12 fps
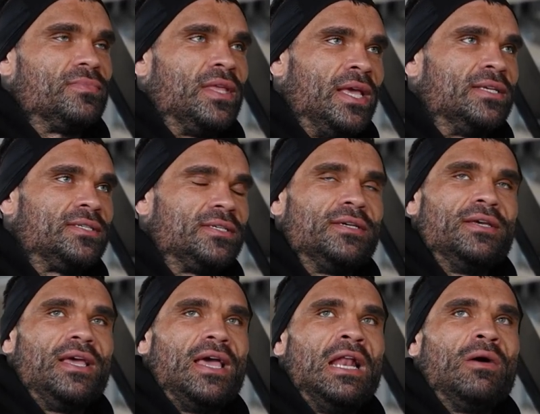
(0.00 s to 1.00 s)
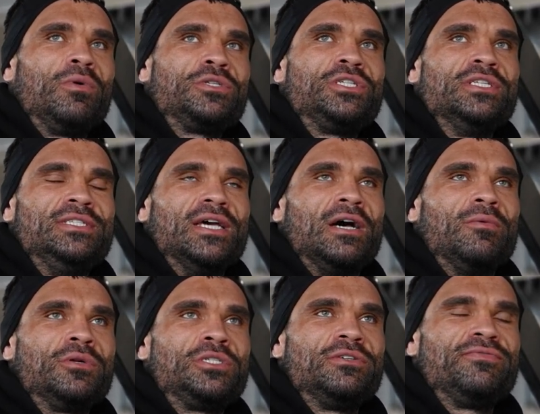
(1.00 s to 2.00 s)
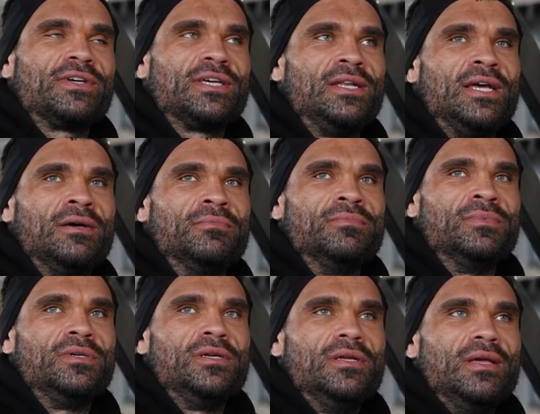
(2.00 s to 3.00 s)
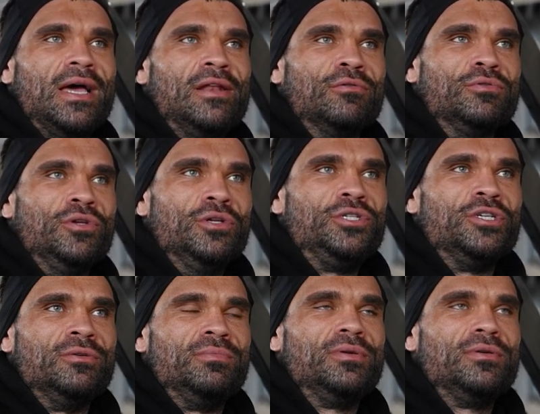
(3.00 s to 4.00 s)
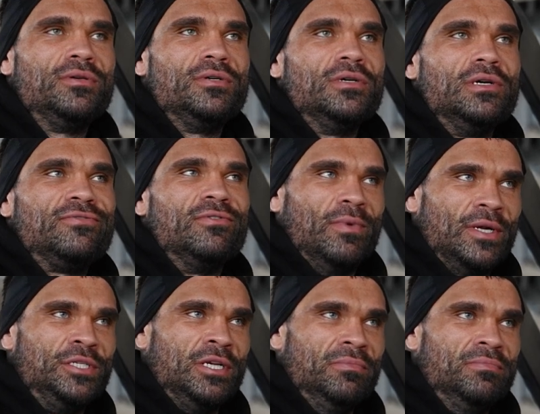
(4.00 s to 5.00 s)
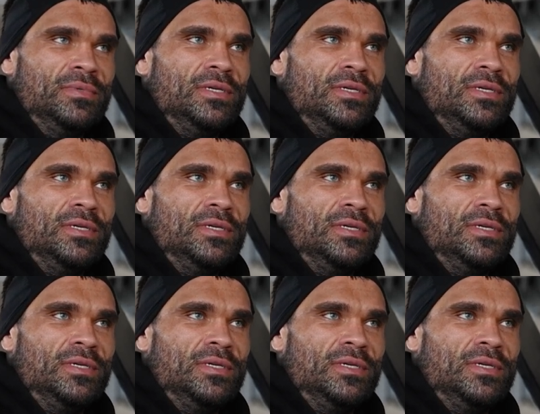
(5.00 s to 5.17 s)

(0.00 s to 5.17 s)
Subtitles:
Yes, and I watched a fucking an old YouTube from one gym,